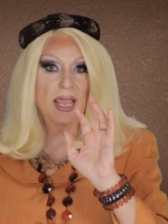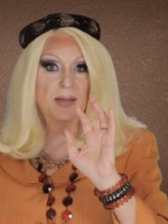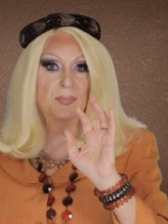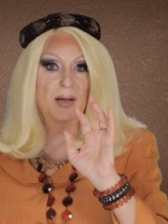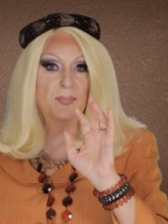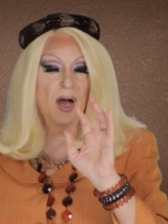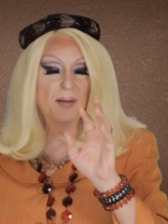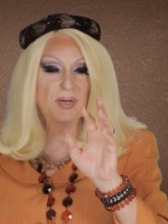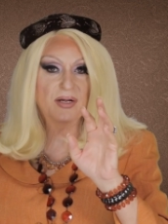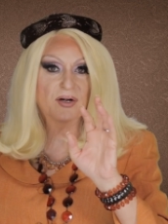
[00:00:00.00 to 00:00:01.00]
and my
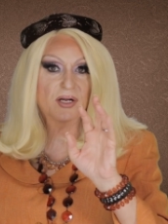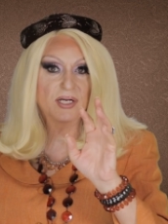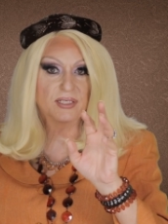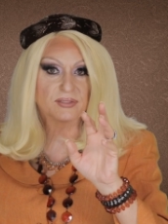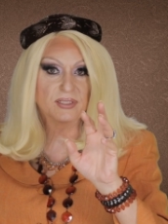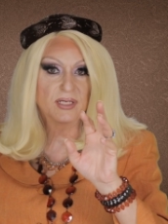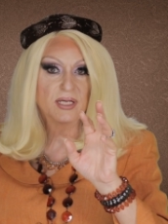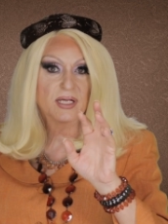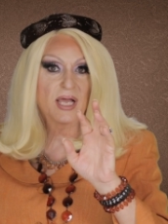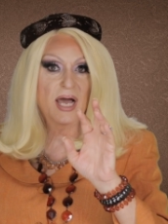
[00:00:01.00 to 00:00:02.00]
mama and her cousin
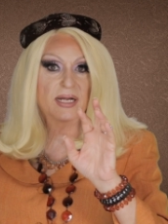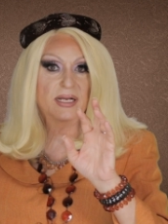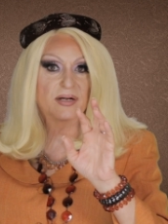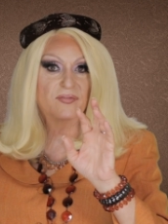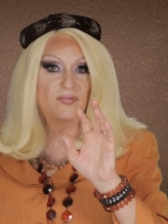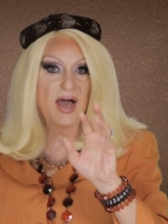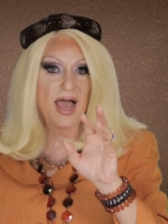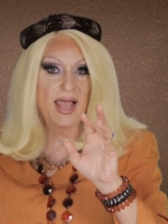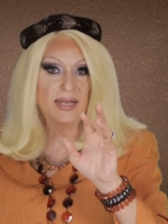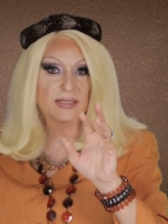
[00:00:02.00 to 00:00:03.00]
got in a
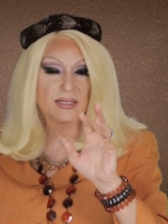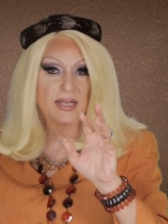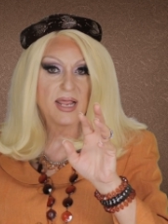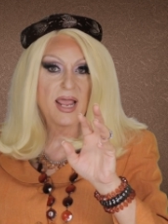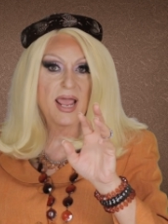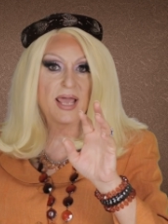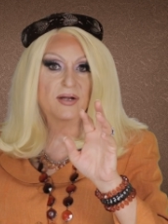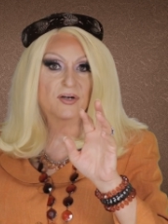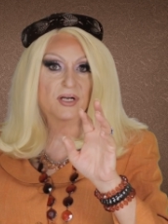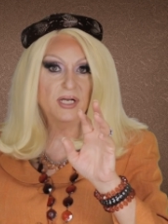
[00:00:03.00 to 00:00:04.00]
fight, and
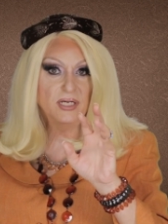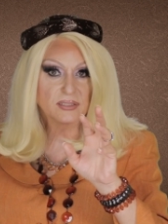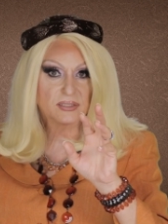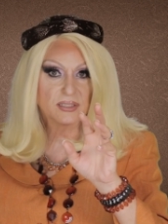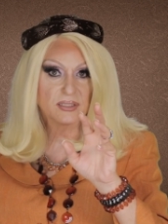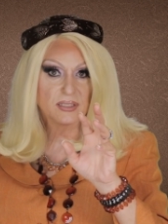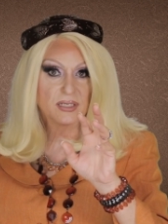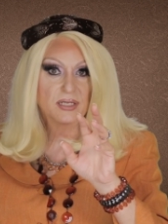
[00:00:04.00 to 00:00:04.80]
her cousin